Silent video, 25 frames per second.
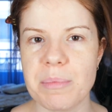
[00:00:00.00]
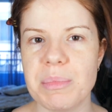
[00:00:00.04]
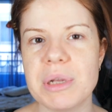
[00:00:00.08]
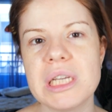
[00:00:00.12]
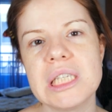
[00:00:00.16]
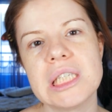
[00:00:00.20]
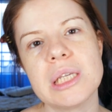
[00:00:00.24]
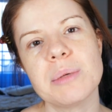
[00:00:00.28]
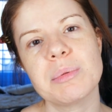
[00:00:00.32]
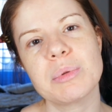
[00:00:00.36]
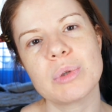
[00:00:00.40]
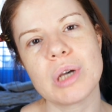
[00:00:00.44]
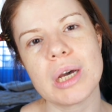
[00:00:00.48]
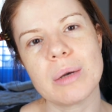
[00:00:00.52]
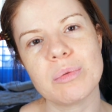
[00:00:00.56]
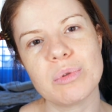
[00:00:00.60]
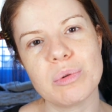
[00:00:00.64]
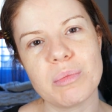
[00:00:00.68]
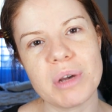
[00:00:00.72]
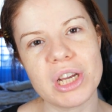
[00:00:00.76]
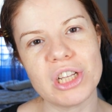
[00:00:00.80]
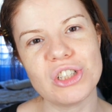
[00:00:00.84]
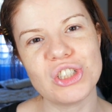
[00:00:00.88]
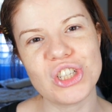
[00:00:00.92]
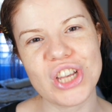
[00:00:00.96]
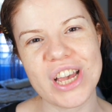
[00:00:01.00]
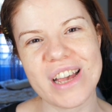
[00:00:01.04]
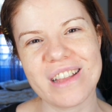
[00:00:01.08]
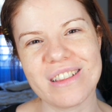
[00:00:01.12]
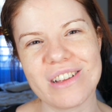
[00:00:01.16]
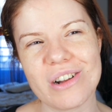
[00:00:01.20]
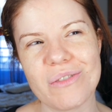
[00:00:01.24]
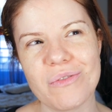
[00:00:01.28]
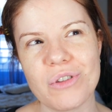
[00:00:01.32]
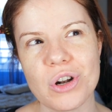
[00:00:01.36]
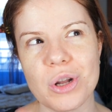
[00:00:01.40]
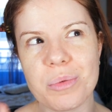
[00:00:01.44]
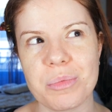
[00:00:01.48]
please subscribe to my
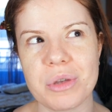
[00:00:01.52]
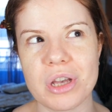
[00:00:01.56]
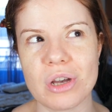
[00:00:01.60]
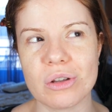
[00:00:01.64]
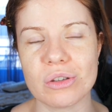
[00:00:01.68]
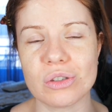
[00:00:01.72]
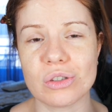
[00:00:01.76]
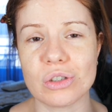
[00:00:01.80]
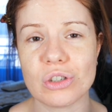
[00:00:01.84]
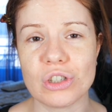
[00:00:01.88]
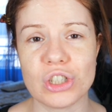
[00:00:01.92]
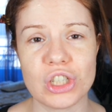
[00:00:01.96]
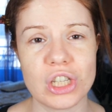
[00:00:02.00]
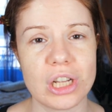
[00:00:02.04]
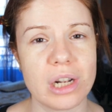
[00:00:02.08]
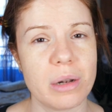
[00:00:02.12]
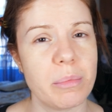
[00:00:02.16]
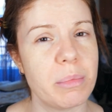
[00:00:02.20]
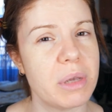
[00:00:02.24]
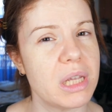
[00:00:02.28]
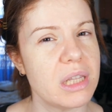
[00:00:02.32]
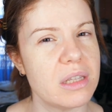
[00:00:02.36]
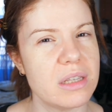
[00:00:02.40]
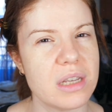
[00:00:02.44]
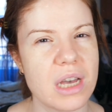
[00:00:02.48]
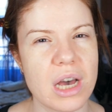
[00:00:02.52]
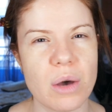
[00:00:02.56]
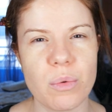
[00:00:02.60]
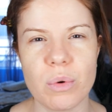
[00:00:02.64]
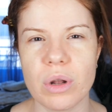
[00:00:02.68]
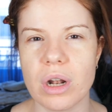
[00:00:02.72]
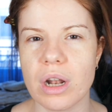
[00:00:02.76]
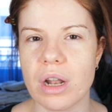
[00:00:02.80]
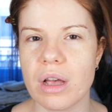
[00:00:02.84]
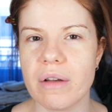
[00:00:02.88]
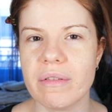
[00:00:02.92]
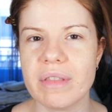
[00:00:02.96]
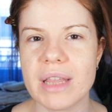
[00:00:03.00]
channel, follow me on social media, I
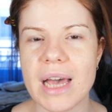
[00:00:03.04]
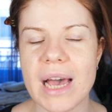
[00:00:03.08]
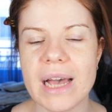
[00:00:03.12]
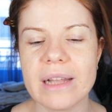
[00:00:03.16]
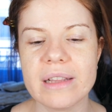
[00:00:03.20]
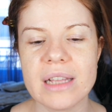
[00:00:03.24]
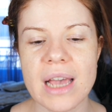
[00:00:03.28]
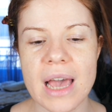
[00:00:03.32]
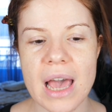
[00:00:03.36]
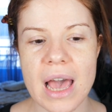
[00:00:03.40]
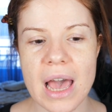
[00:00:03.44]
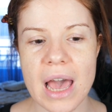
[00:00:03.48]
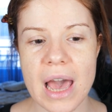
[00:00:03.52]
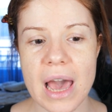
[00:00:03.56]
would love that,